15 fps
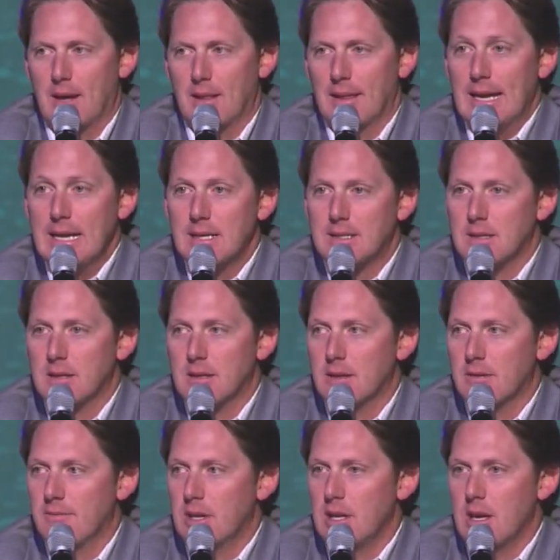link to
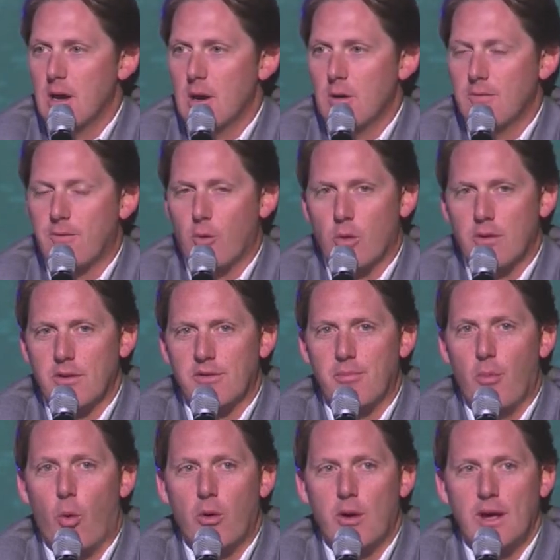the video for this
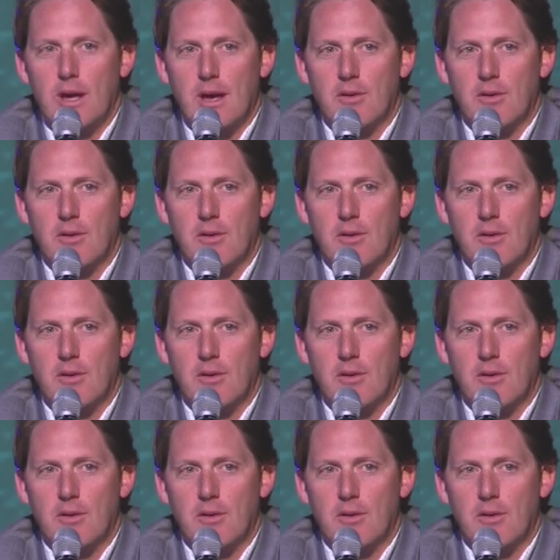morning,